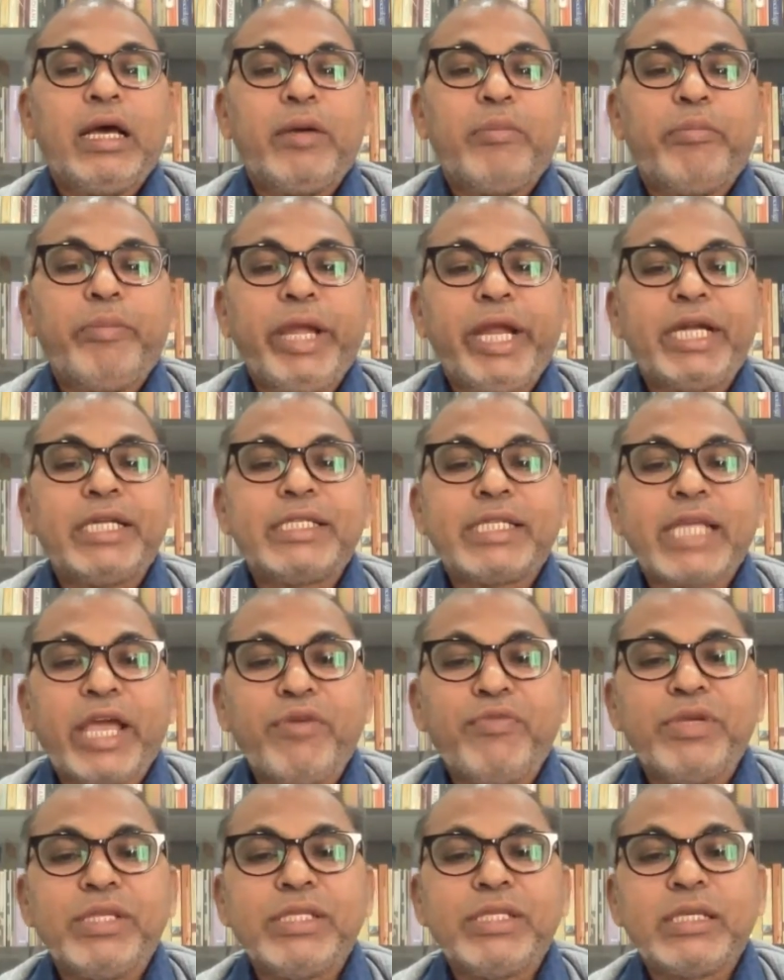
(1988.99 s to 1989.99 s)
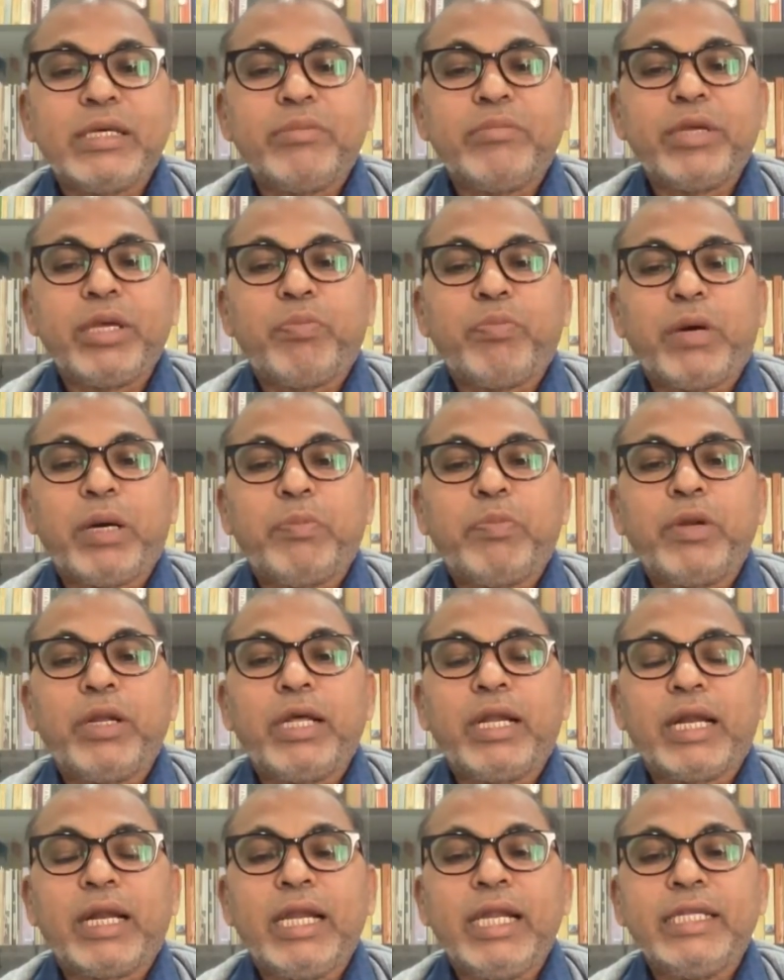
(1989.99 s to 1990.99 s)
made Saivism a
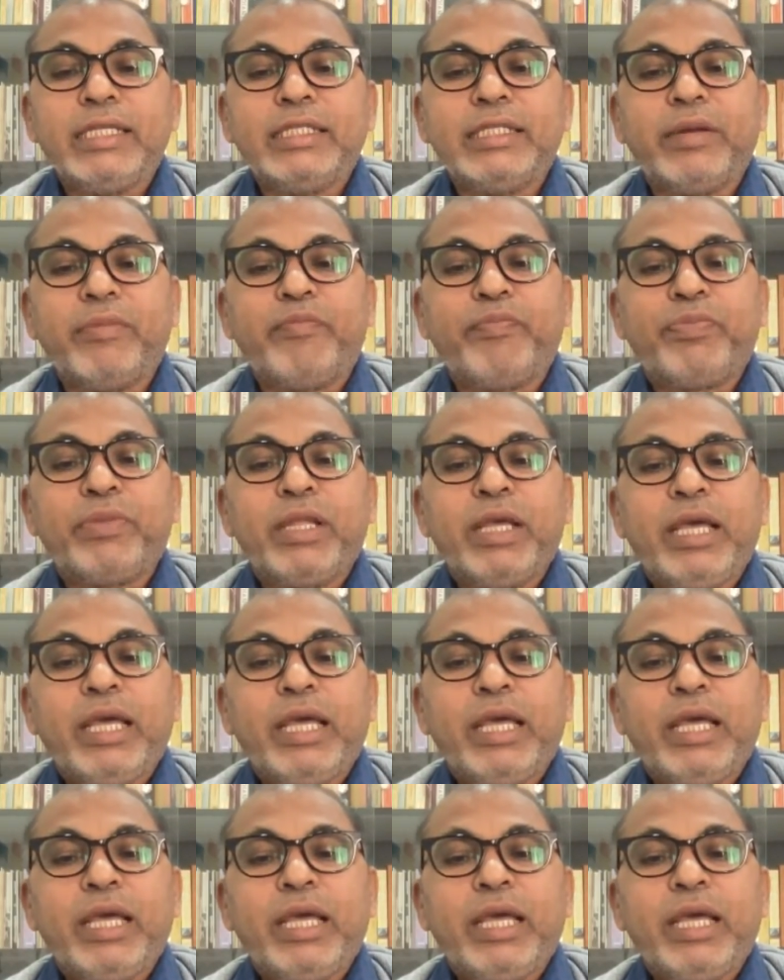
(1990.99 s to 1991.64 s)
popular religion.